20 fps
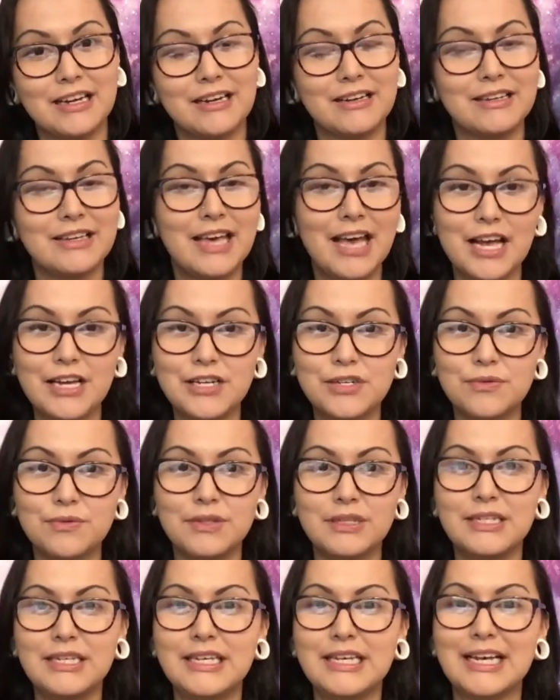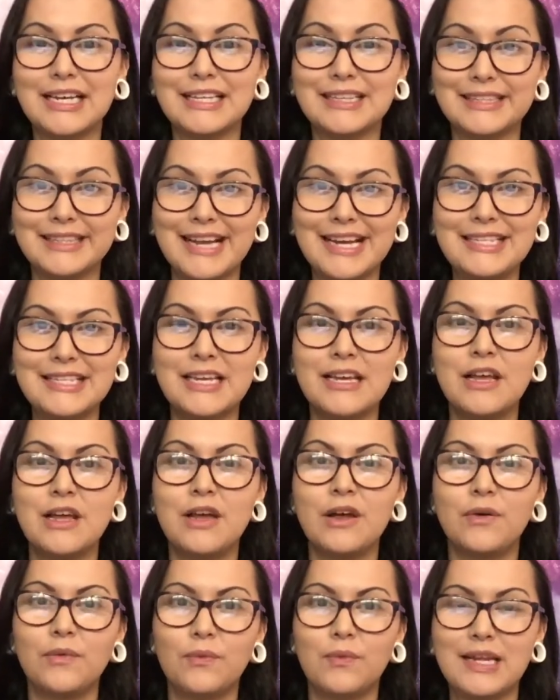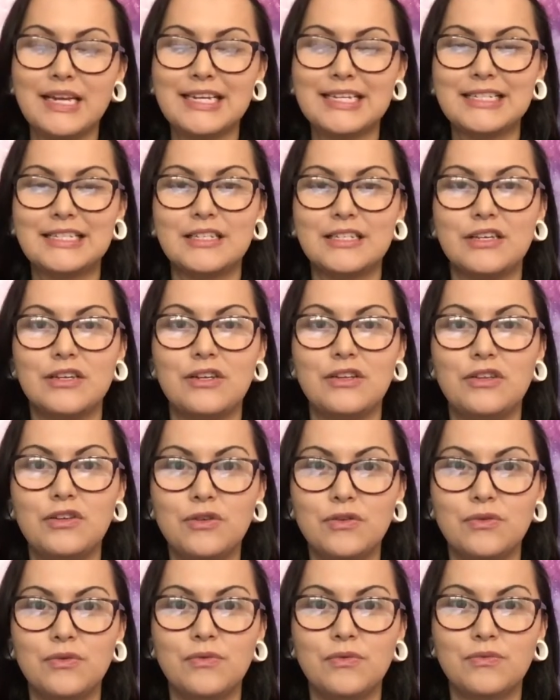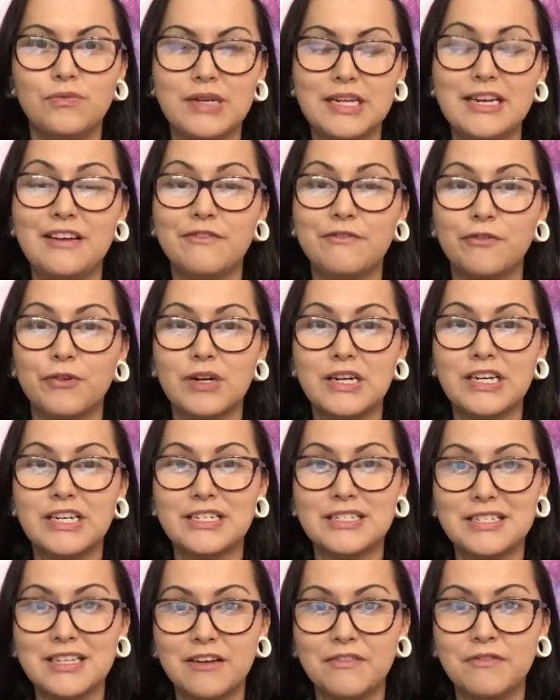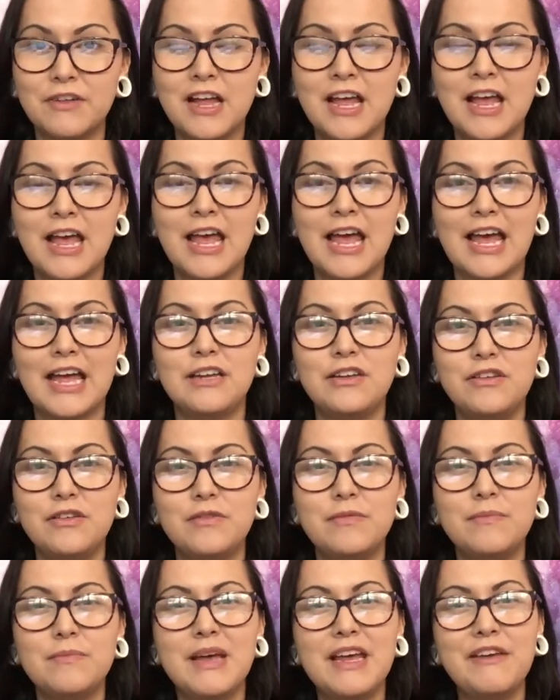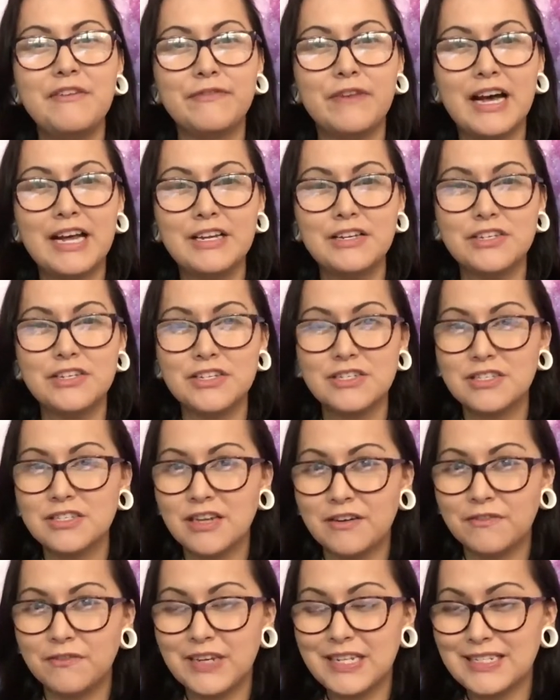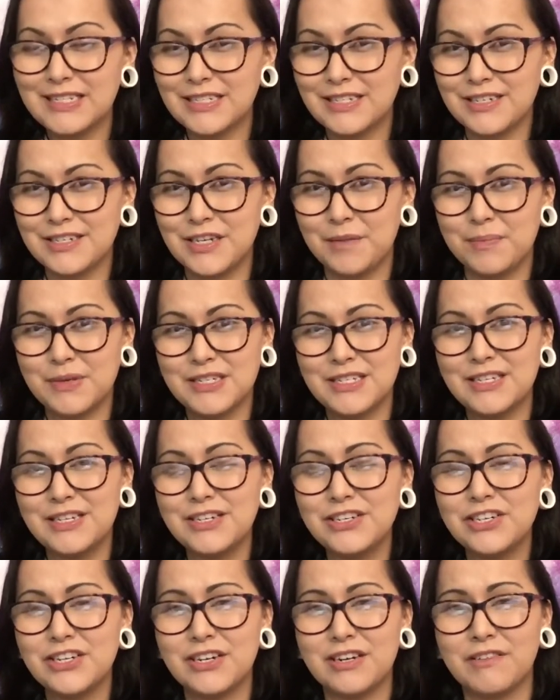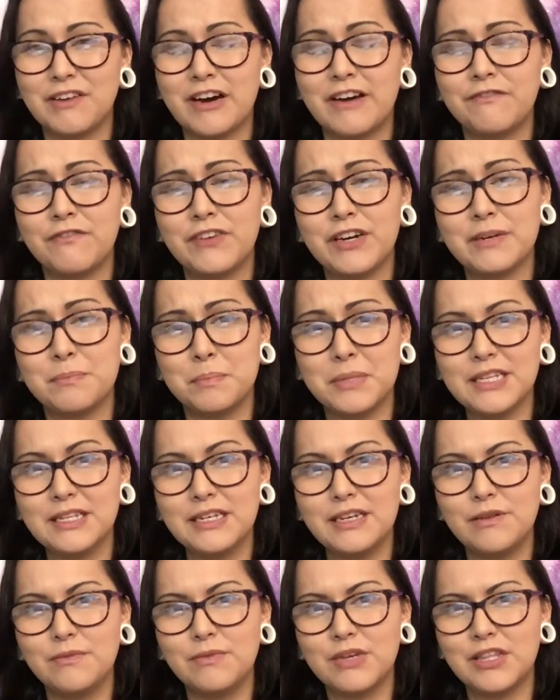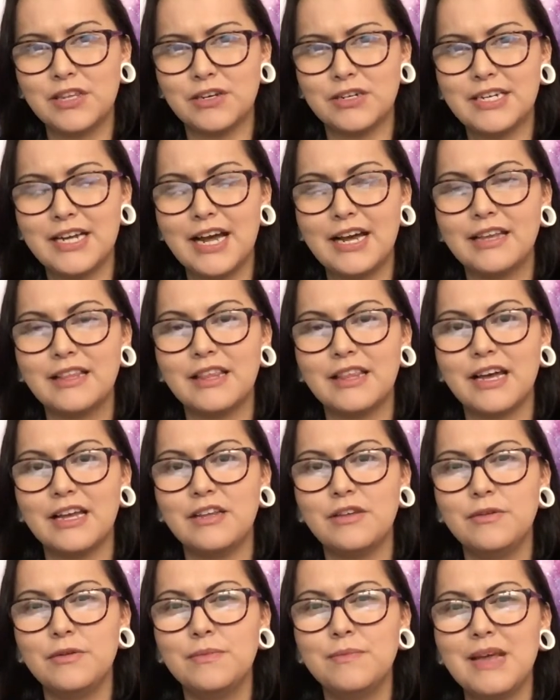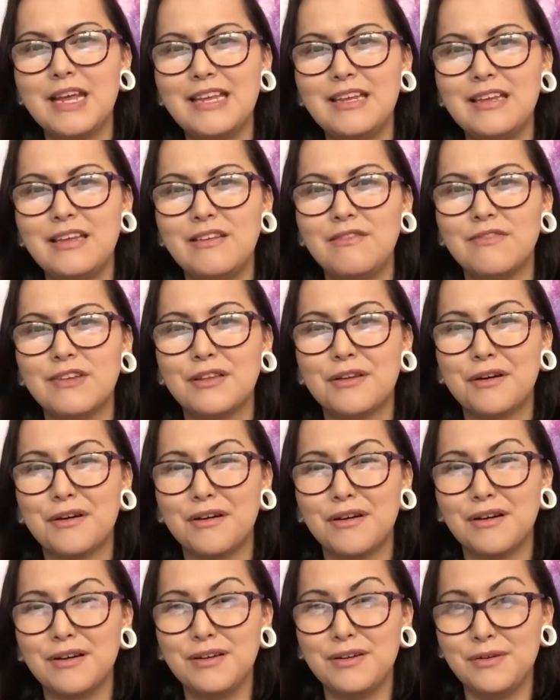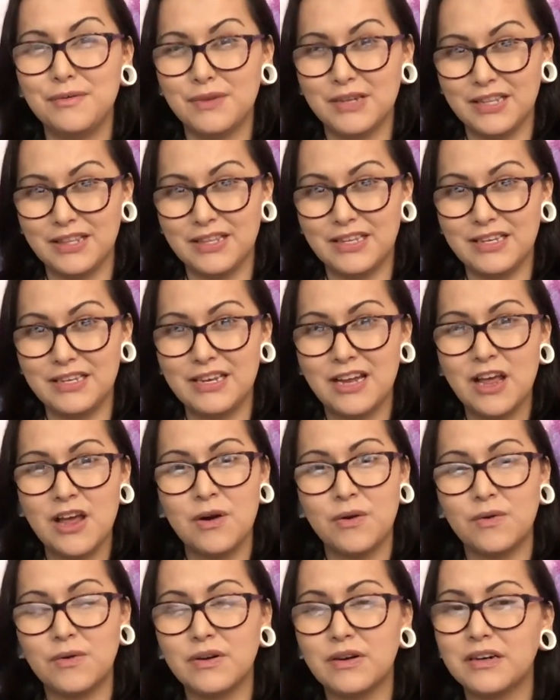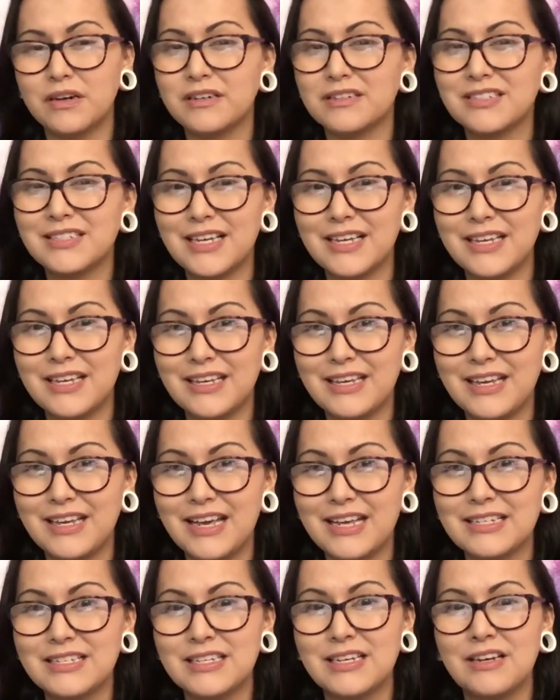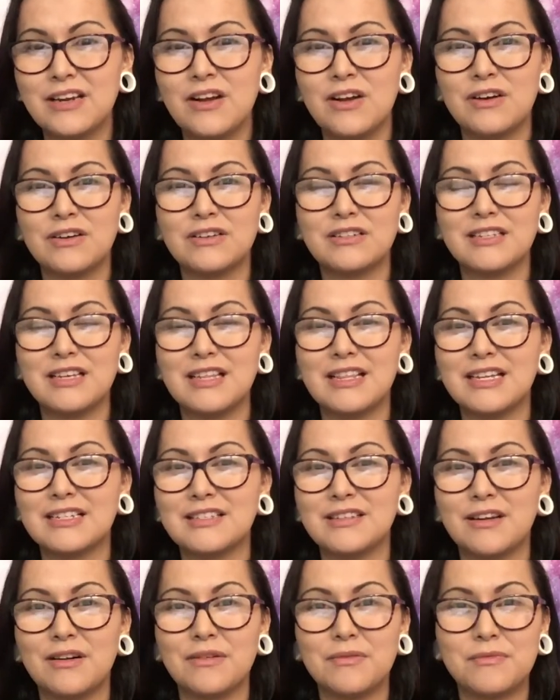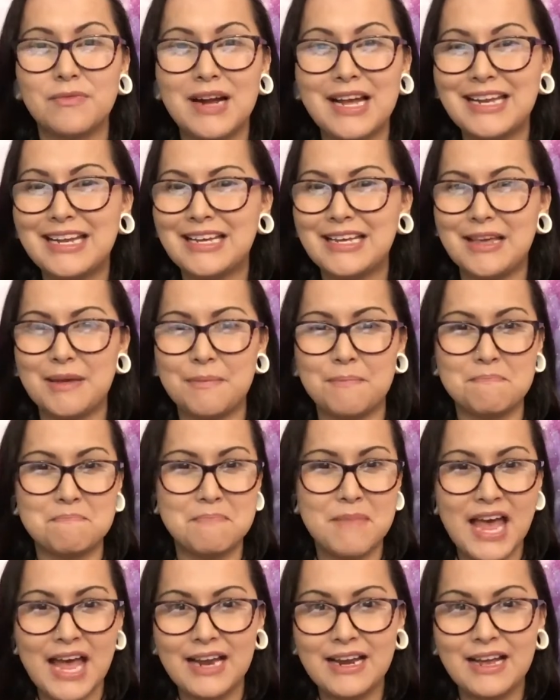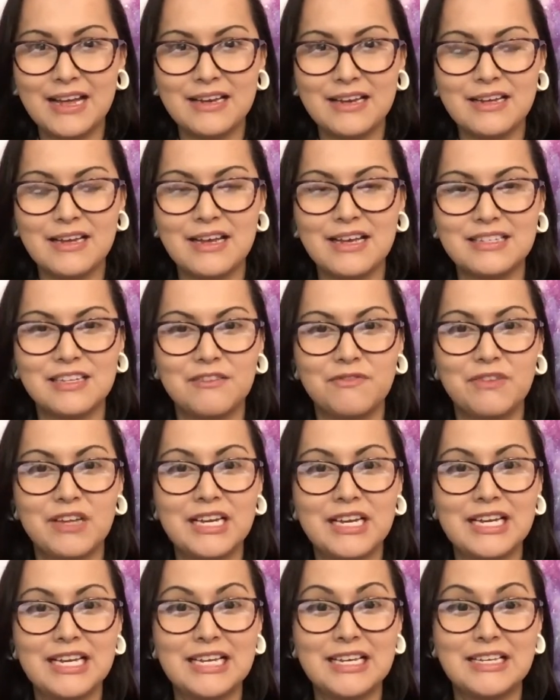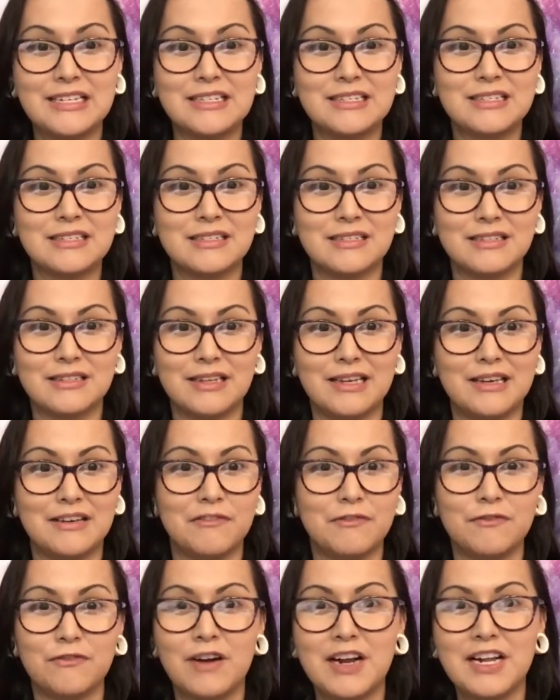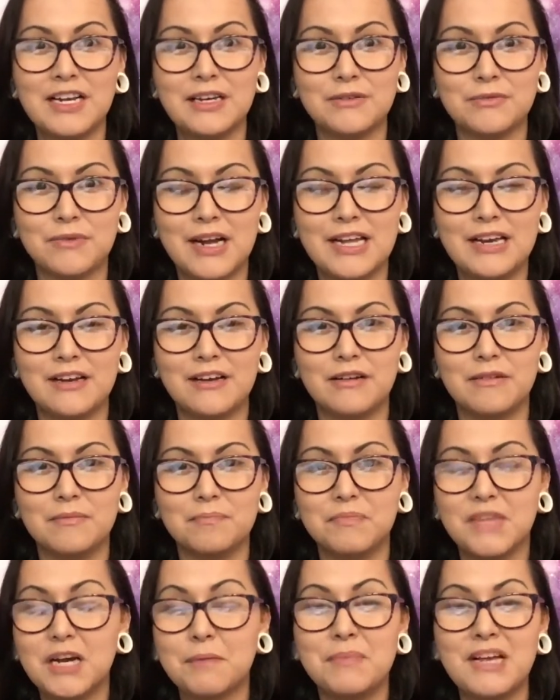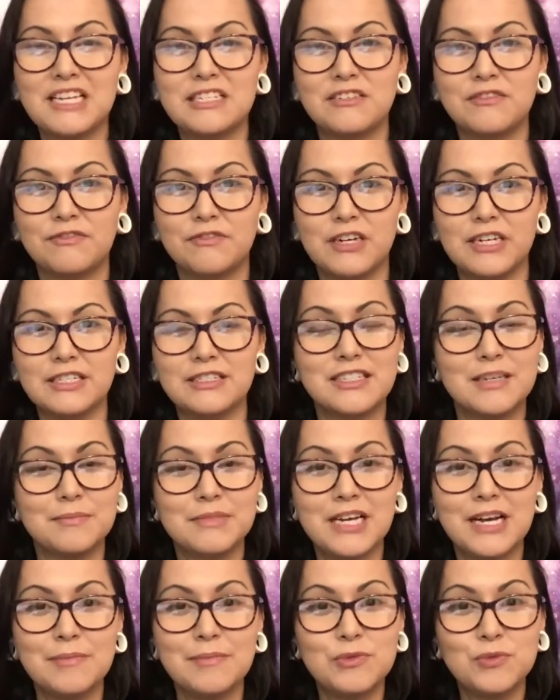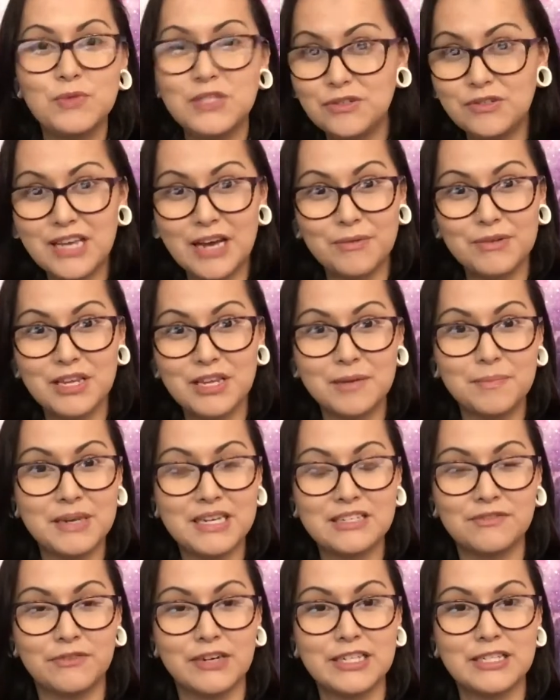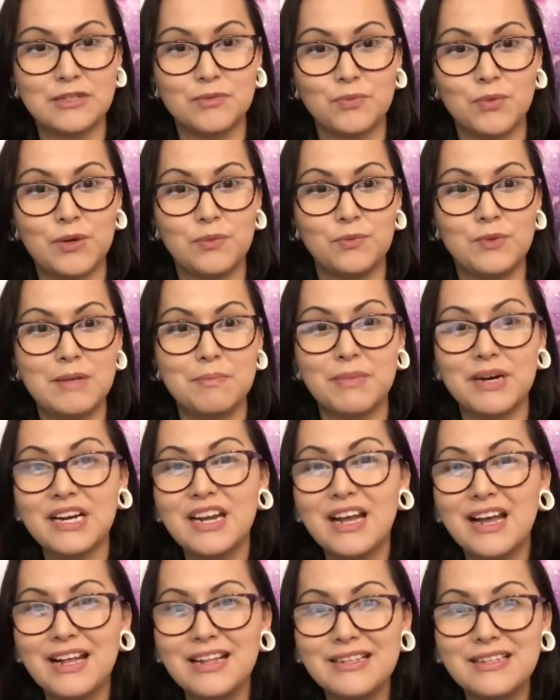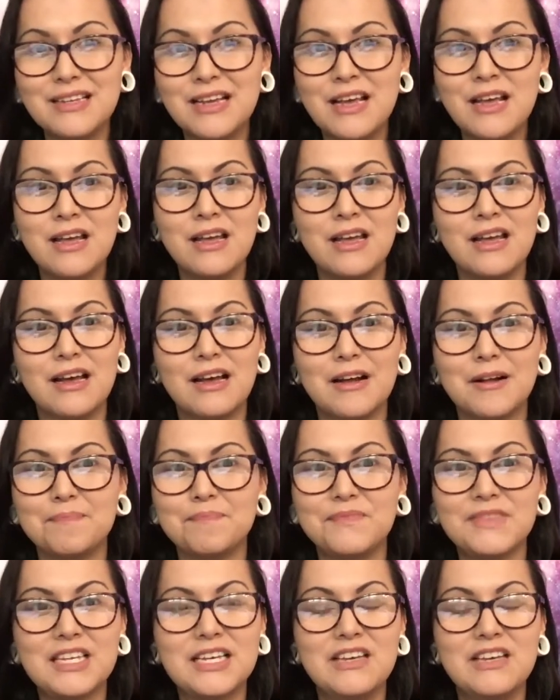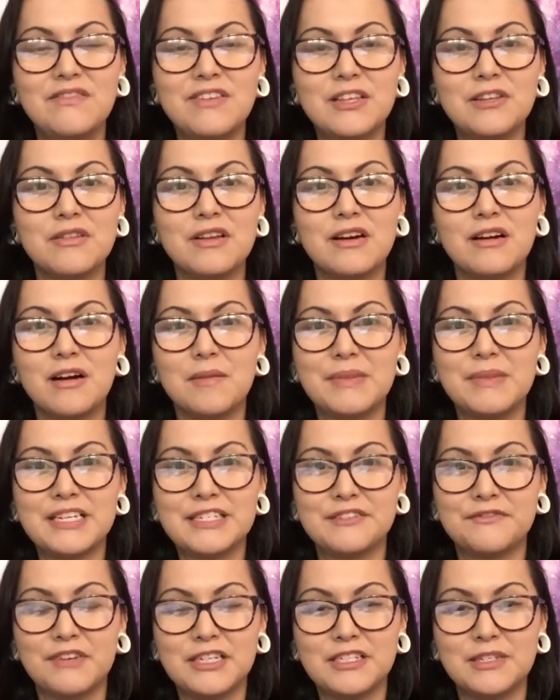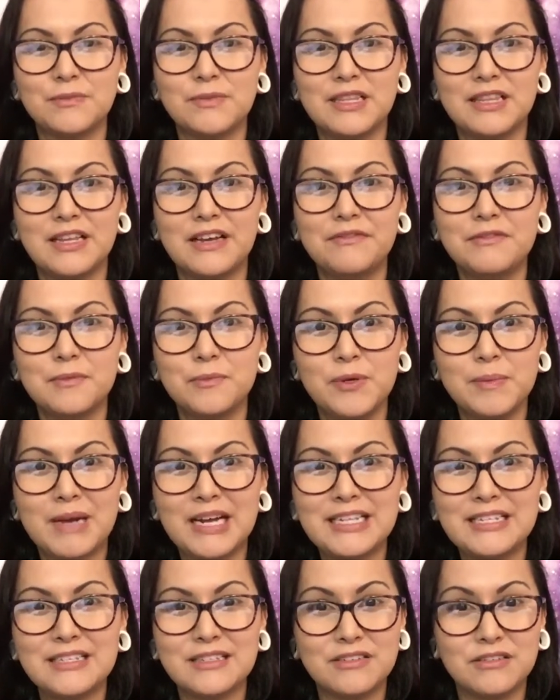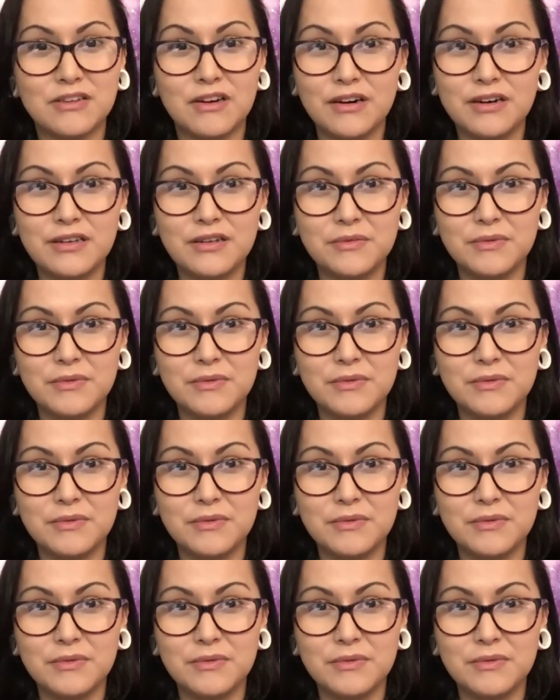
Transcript: casually and light when it's you reading for yourself, and you may find yourself in such a position of comfortability with your deck that you may even argue with it or second guess it or say that's not right and get mad at it as if it is like a friend, right? A best friend. Sometimes we do that with our best friends when we butt heads. Even though they're our best friends and we love them, we might still argue